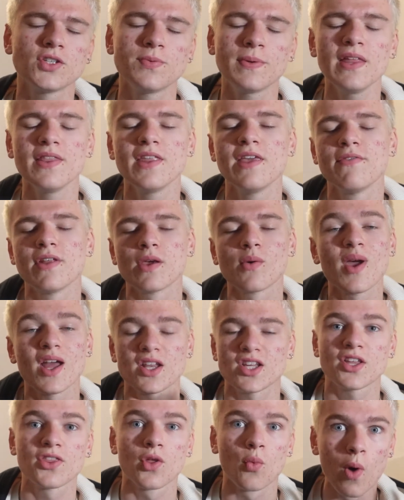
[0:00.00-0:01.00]
to begin the evening, we
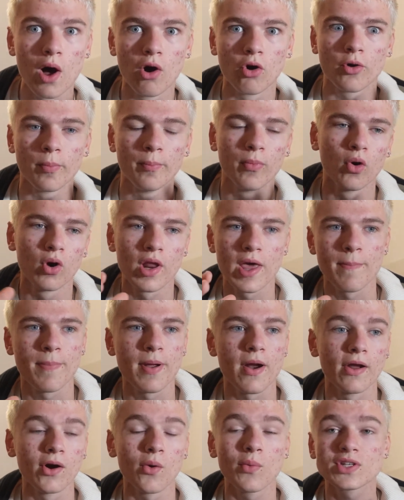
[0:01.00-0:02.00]
actually had the welcome ball at Imperial,